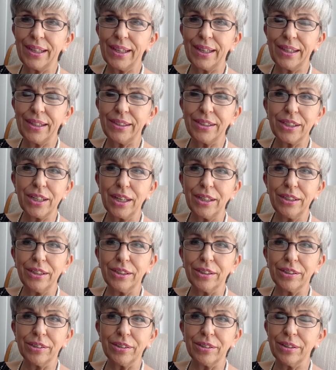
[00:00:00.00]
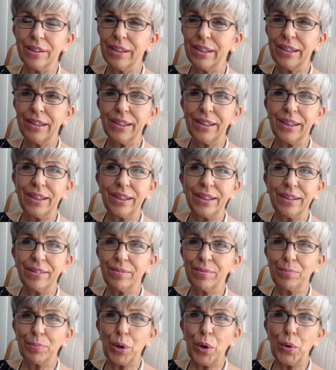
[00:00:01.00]
Italian,
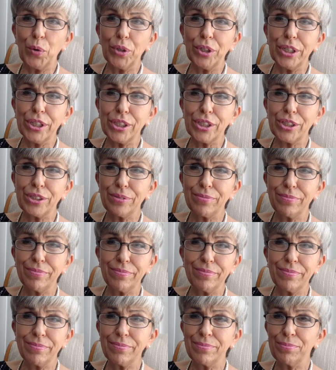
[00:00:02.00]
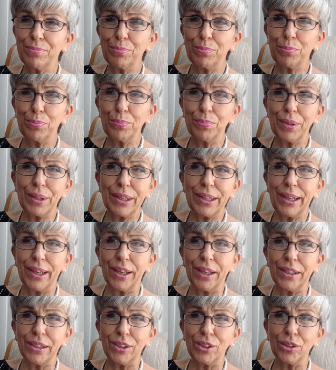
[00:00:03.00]
Polish,
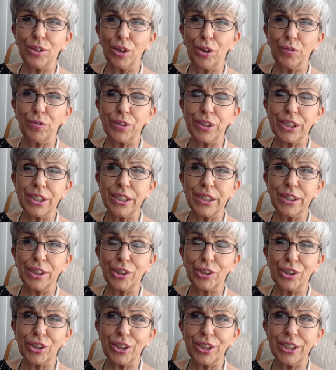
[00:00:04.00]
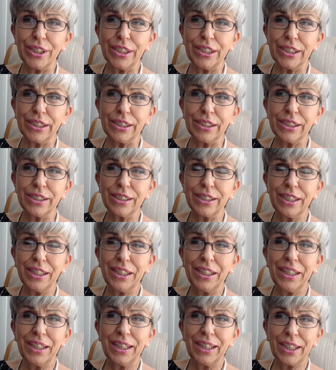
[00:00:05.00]
and obviously Argentinians
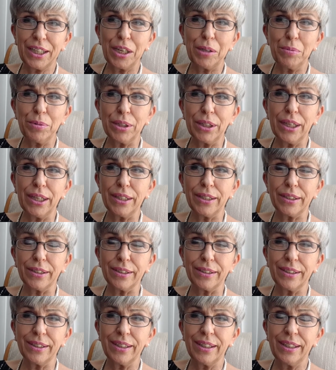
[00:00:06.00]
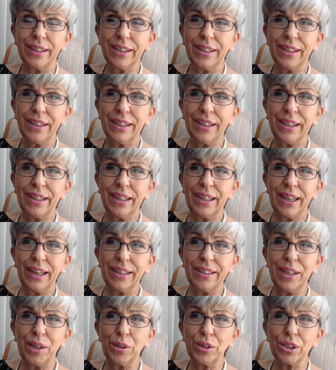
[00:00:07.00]
came together, and
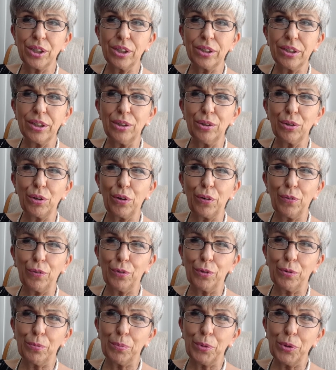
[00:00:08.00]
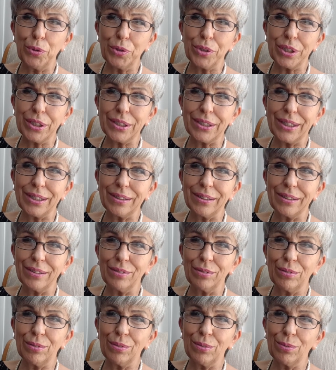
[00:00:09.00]
they started looking for music that
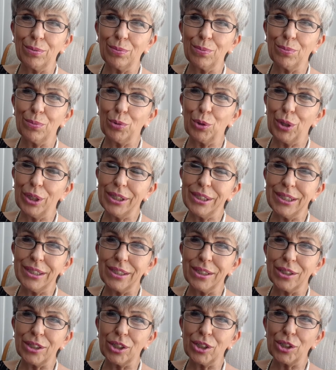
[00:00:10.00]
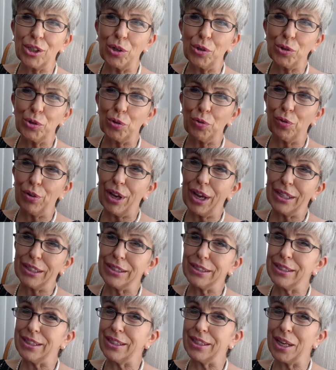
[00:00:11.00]
related to the social
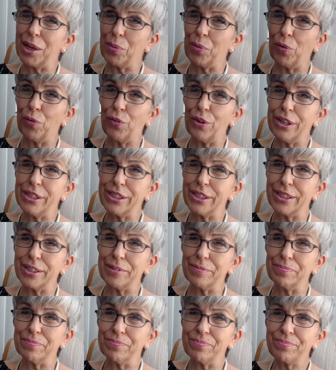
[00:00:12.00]
reality they were facing.